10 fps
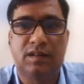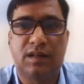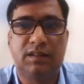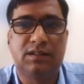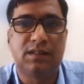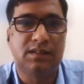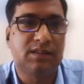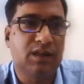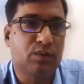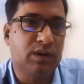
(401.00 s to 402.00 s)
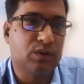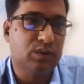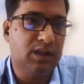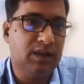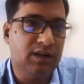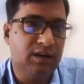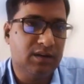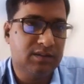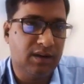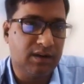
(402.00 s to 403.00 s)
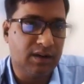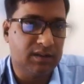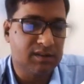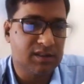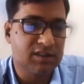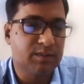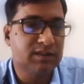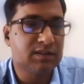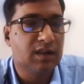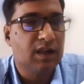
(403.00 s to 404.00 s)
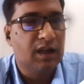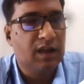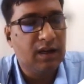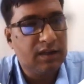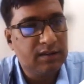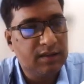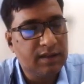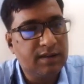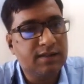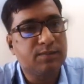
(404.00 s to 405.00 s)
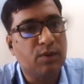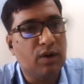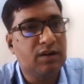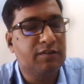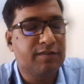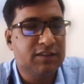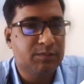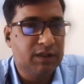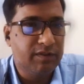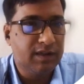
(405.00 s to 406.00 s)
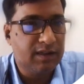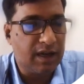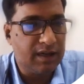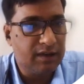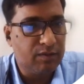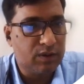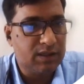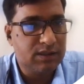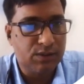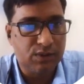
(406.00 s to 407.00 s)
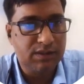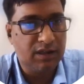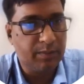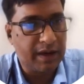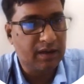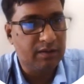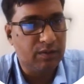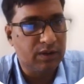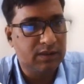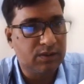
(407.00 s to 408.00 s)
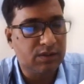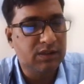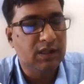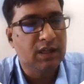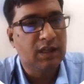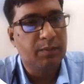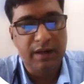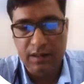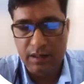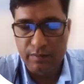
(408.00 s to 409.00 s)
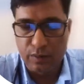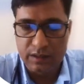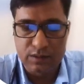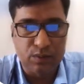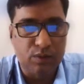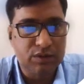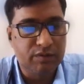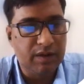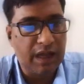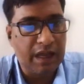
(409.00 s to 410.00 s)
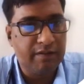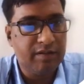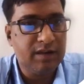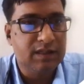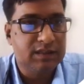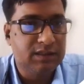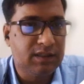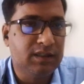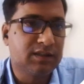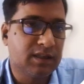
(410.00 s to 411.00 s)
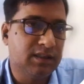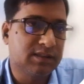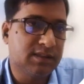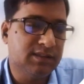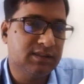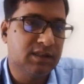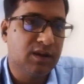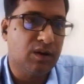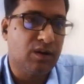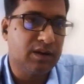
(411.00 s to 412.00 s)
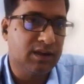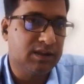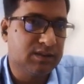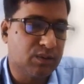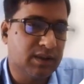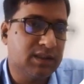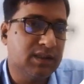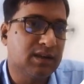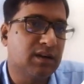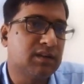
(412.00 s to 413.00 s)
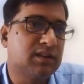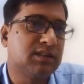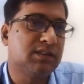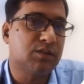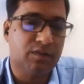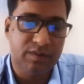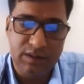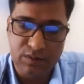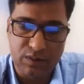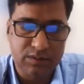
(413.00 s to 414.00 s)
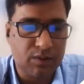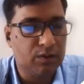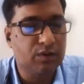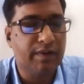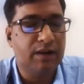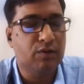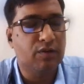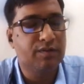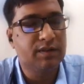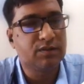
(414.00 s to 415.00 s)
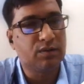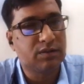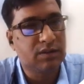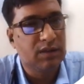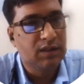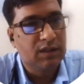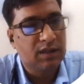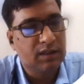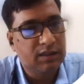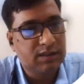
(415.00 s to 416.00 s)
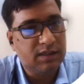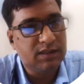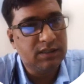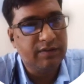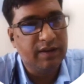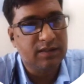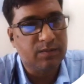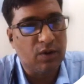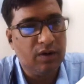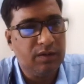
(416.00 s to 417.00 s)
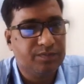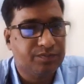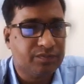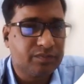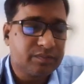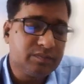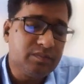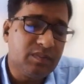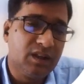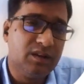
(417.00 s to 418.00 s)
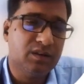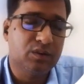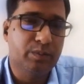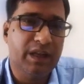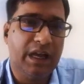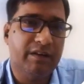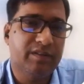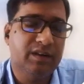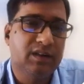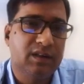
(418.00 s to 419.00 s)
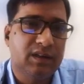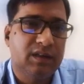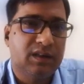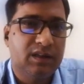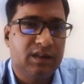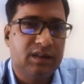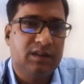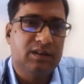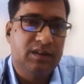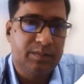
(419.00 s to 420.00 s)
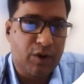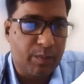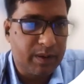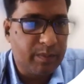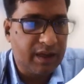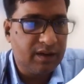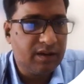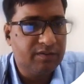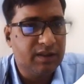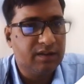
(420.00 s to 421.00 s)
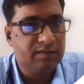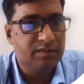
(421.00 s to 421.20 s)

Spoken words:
resistance equal to the its resistance. Means there is a small difference between an ideal voltage source and a practical voltage source. Practical voltage source will have a series resistance, or it is known as the internal resistance of the source. Although value of the source resistance is very small, to be have in a proper manner. If the